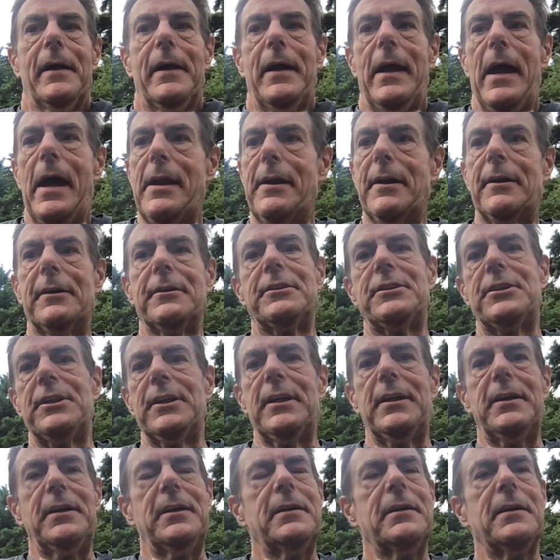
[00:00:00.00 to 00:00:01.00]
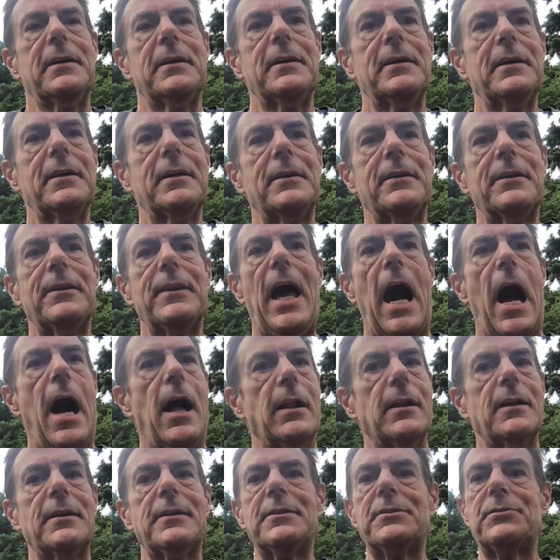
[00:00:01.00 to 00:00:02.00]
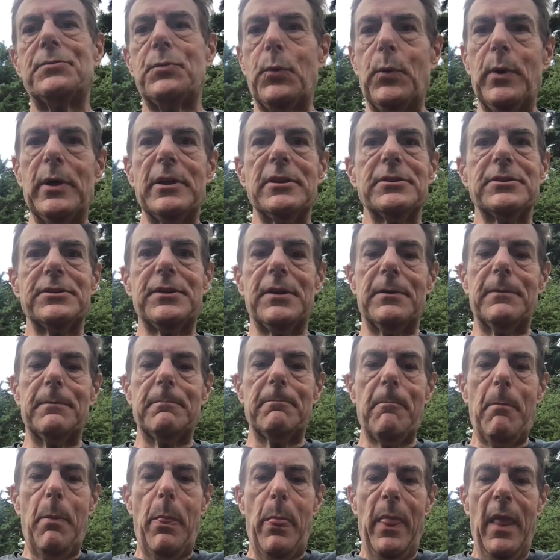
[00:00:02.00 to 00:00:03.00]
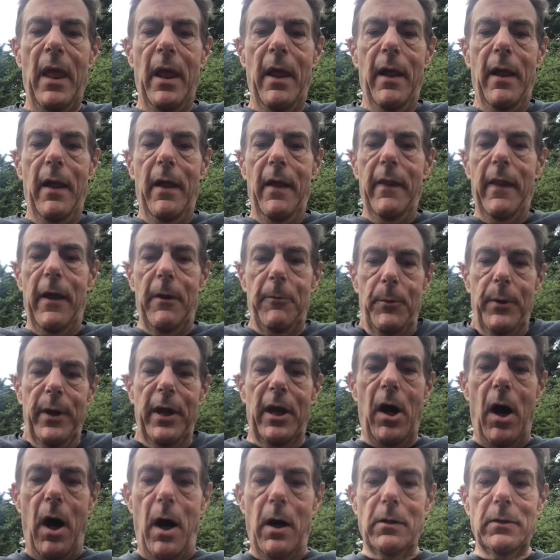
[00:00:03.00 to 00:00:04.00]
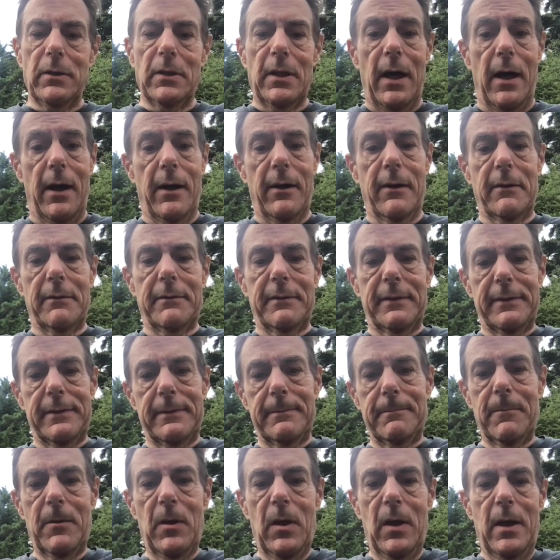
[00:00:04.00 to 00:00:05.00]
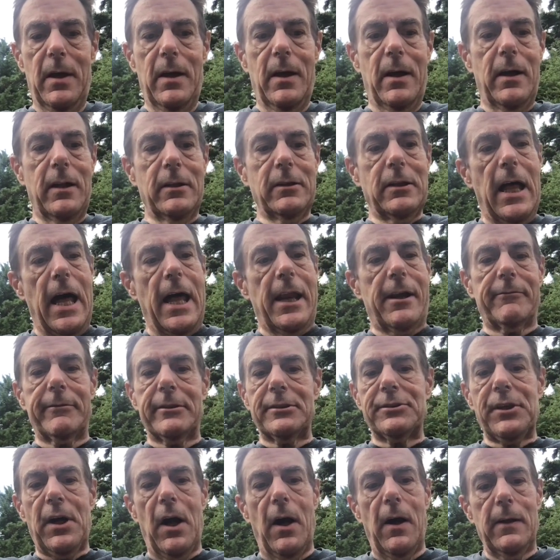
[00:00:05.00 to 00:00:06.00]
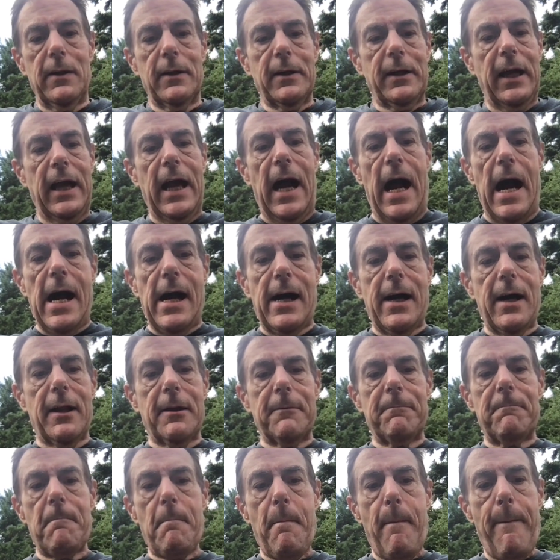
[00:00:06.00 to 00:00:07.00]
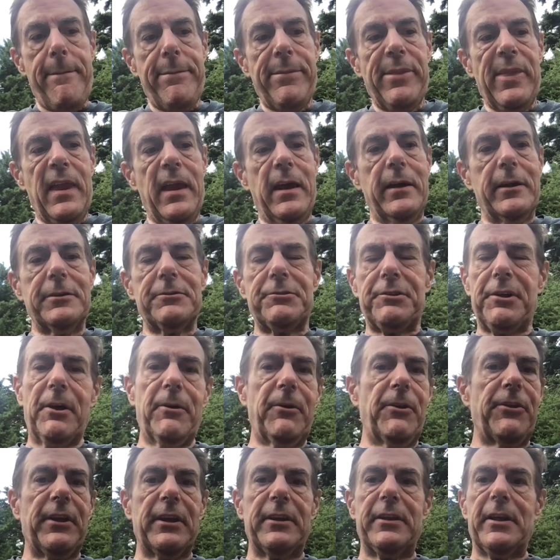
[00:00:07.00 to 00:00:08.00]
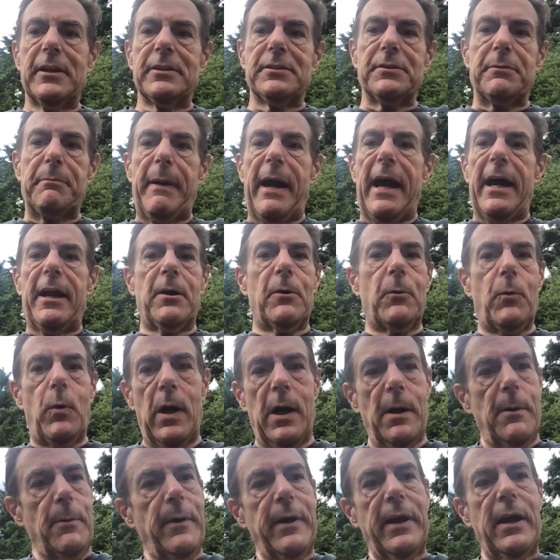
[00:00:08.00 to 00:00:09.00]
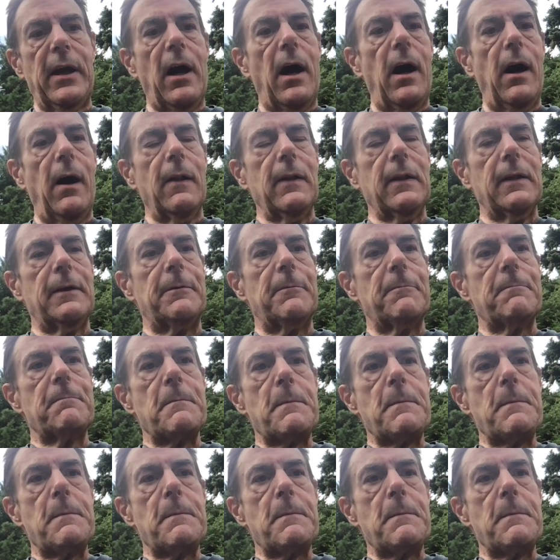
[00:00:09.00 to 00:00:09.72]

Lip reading: energy, knowledge, wisdom that we call love. A lot of us call it God. In truth, it doesn't matter what we call it,